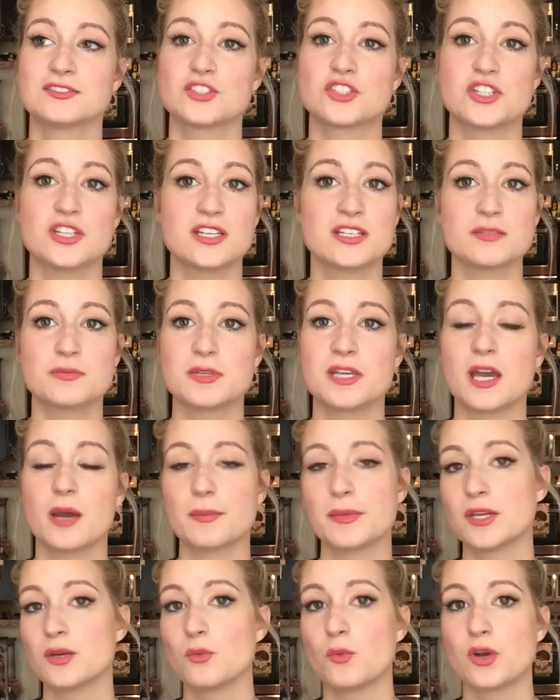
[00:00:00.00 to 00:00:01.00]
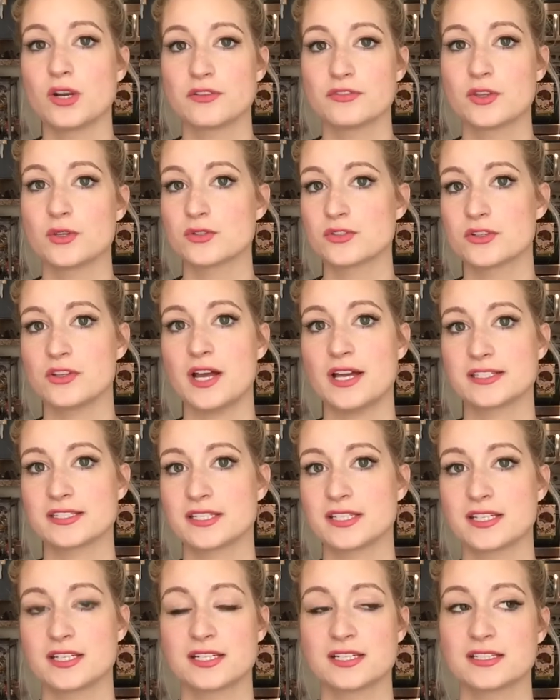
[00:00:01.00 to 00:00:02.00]
she is becoming one of those
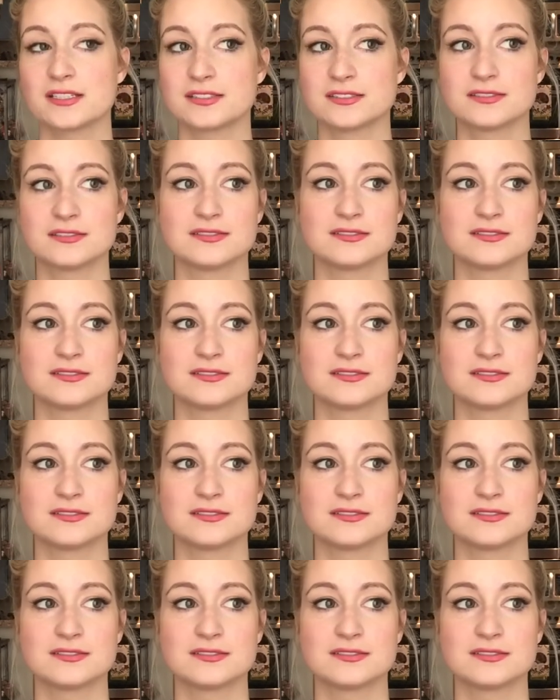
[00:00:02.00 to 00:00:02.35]
classic,